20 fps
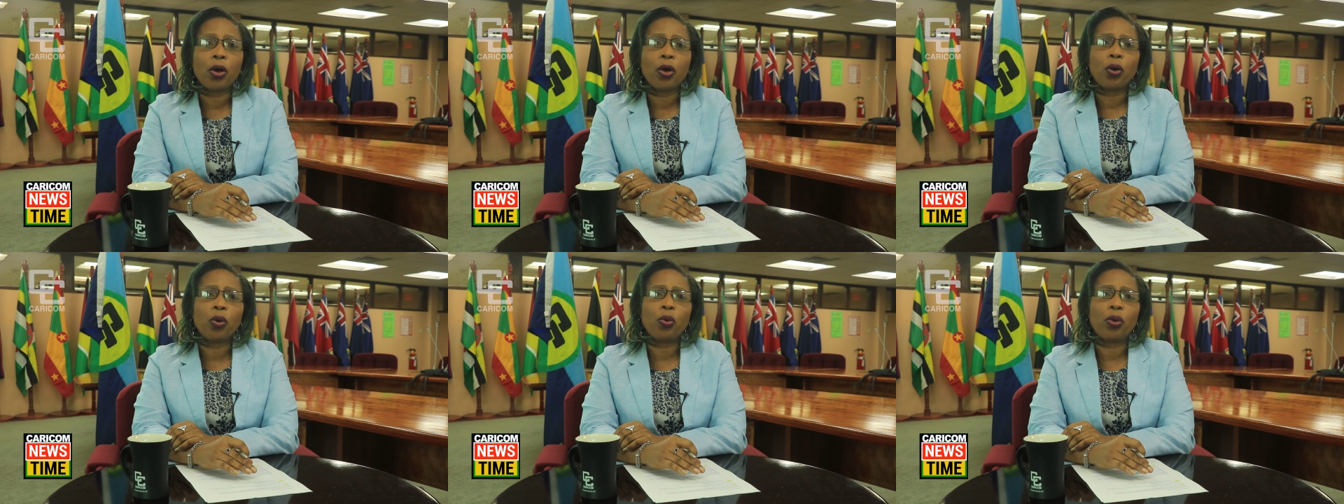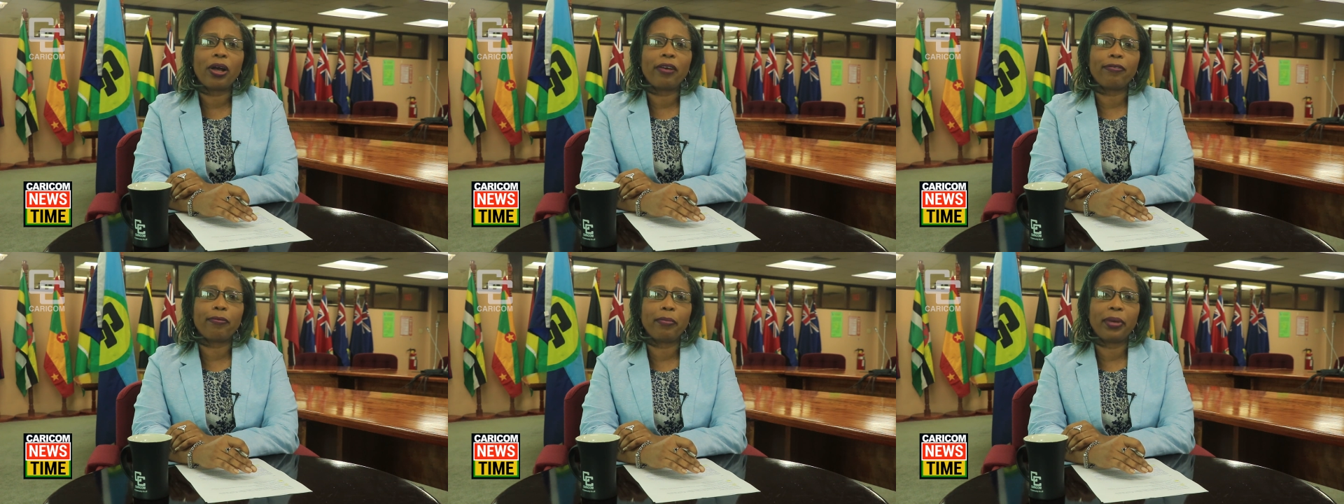who
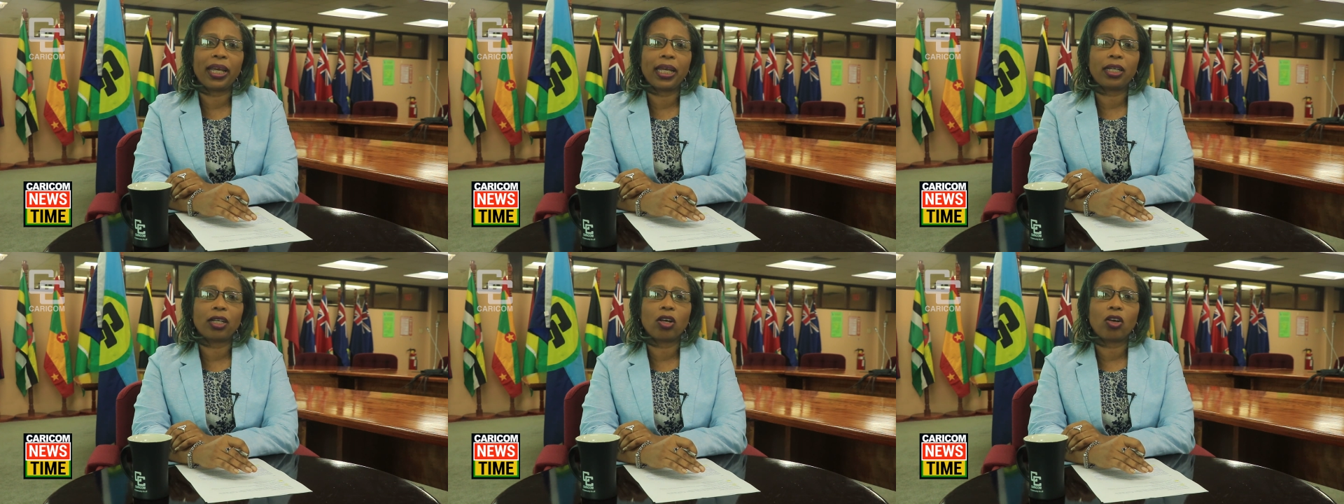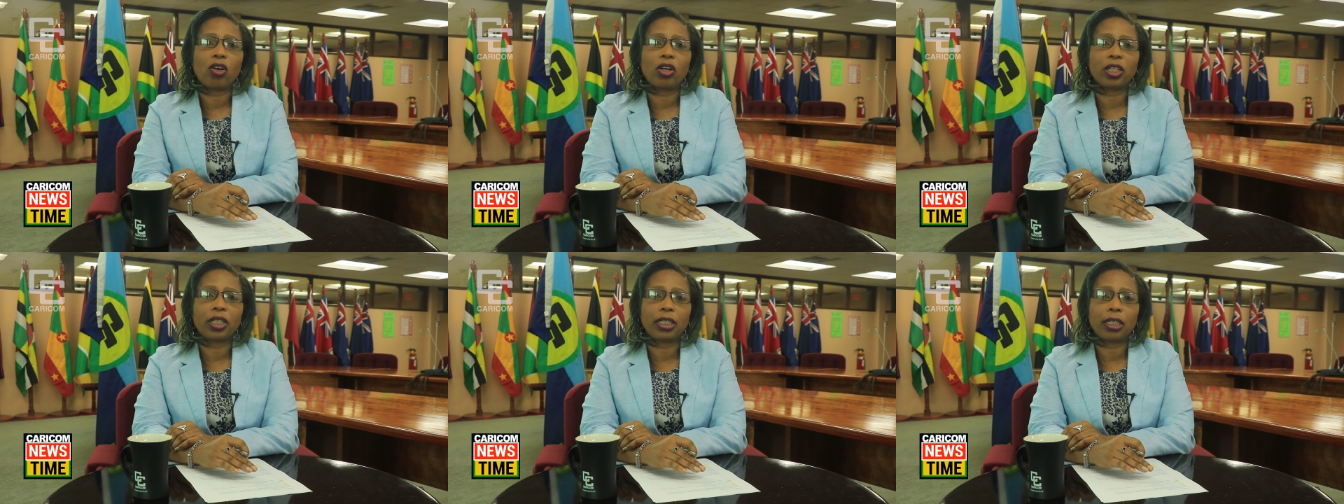have made a
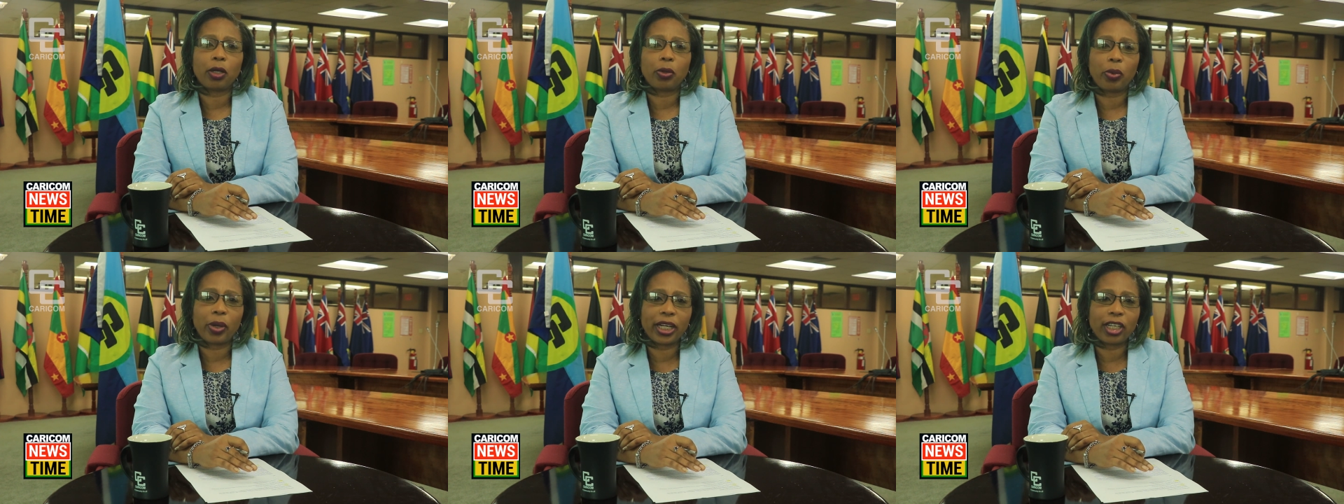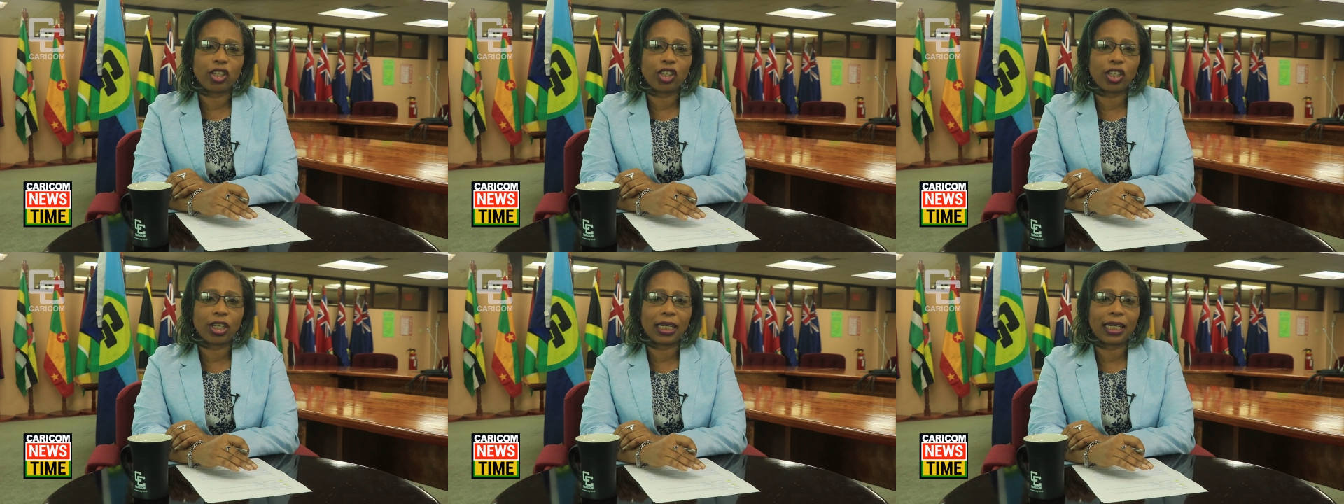
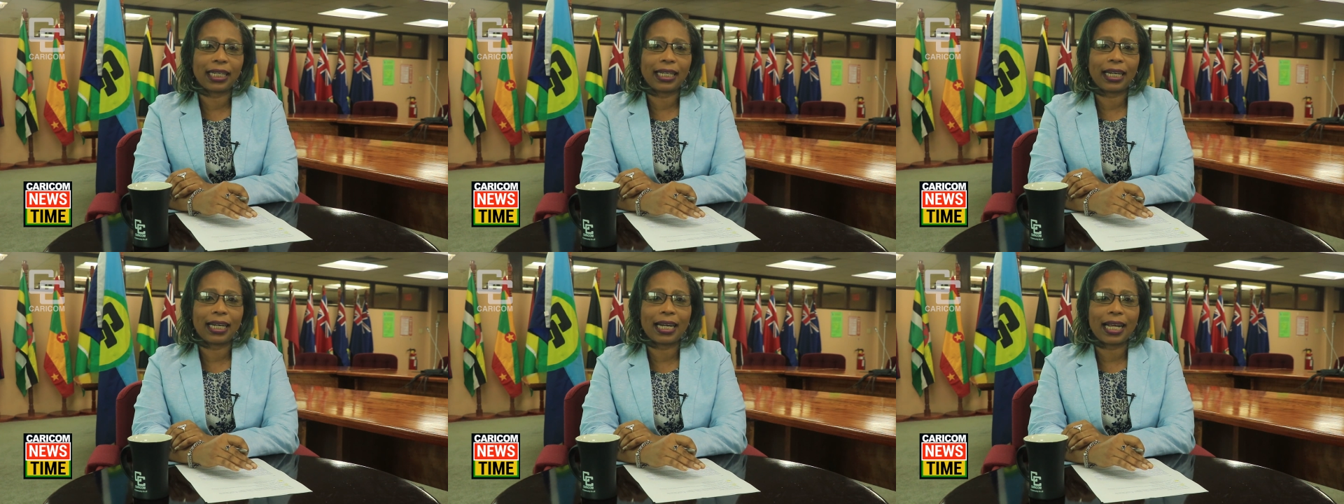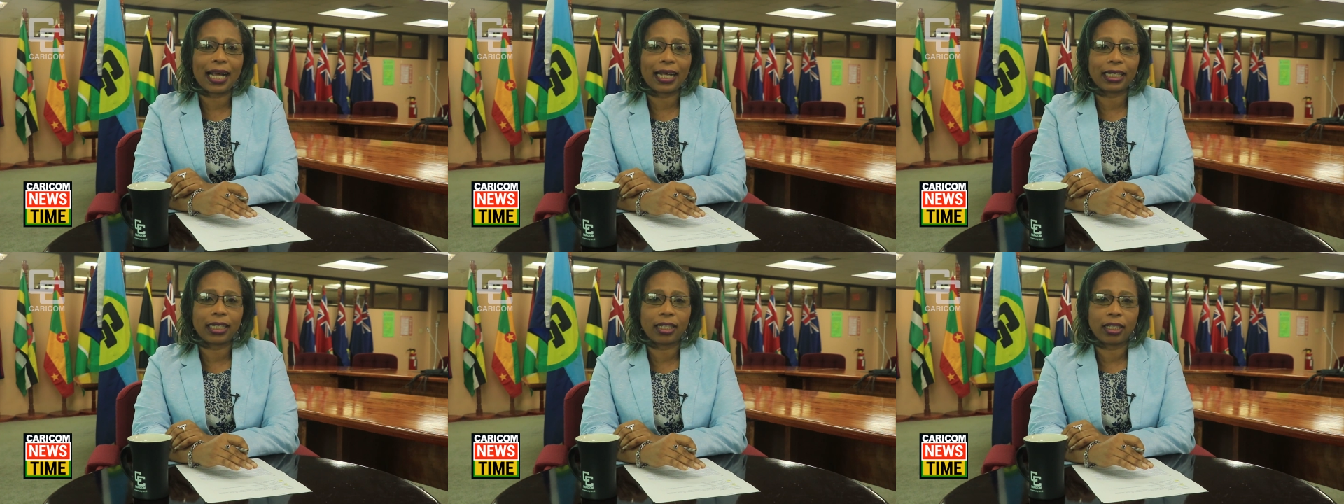consequential and
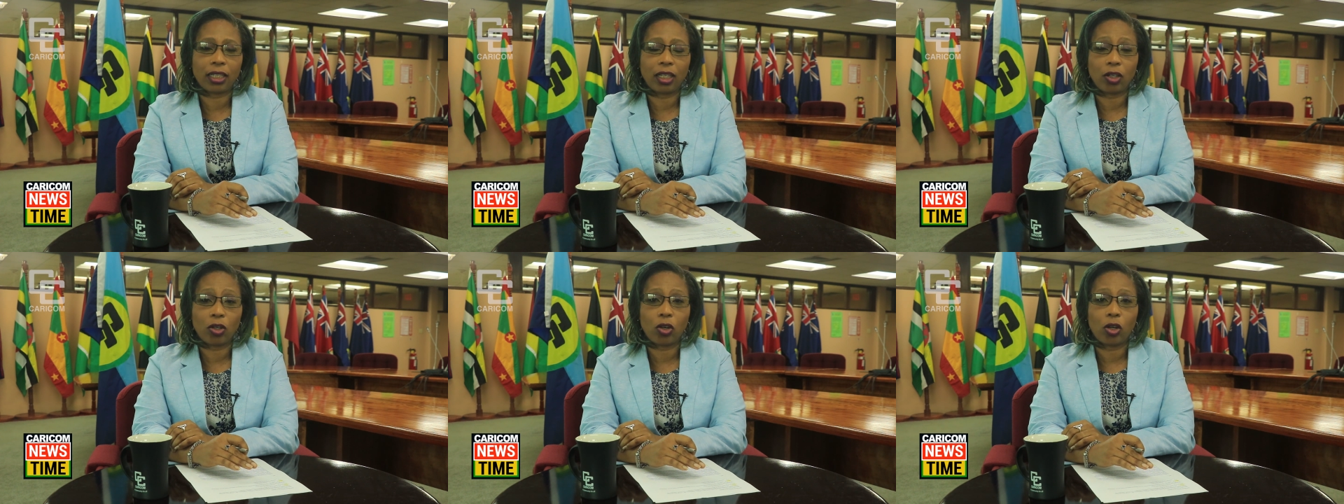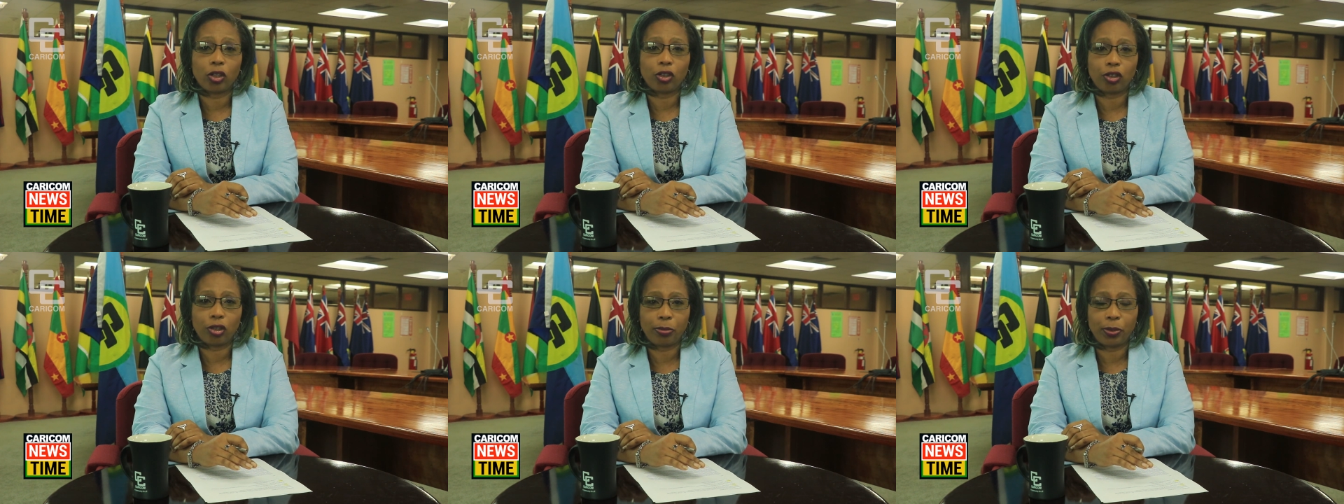lasting
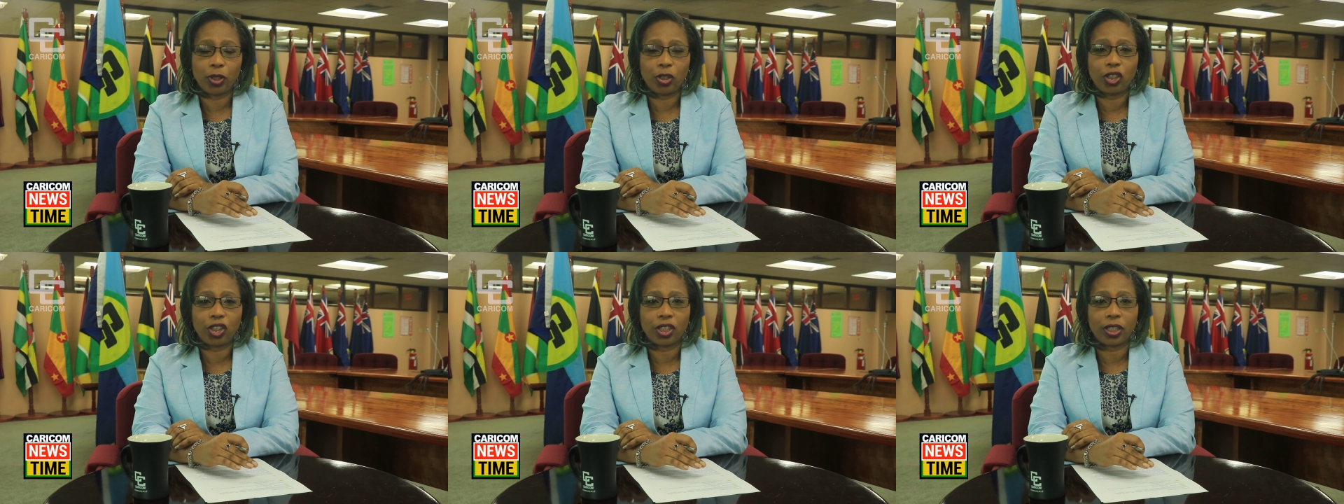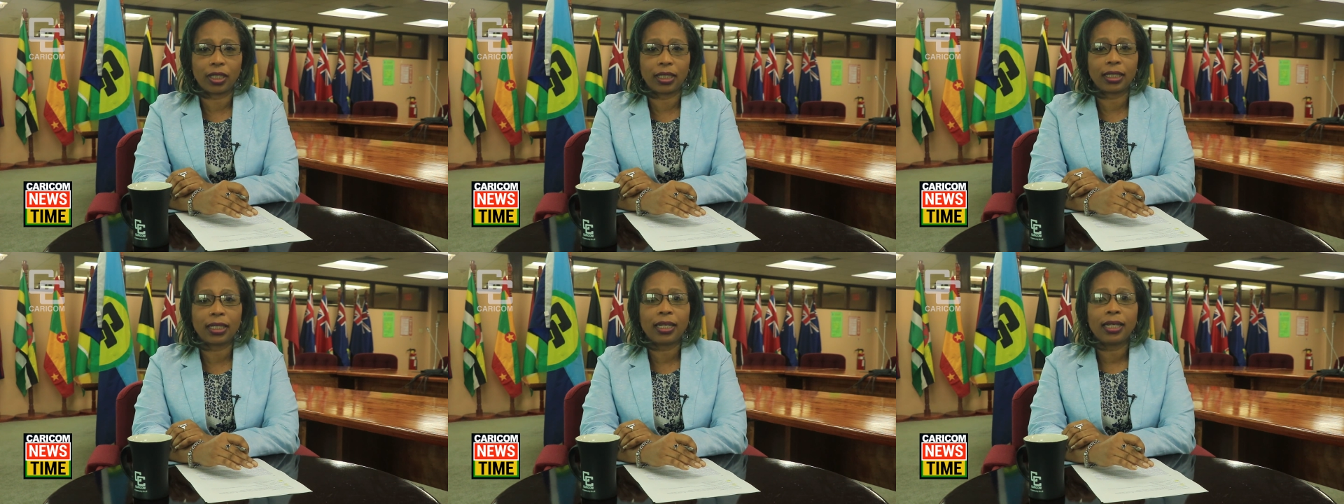
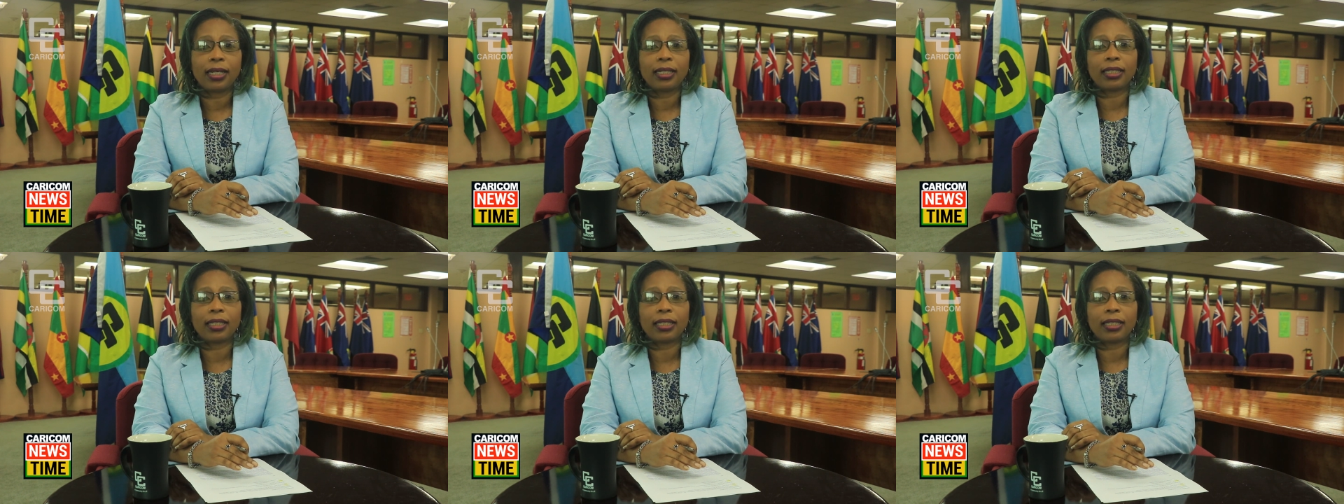contribution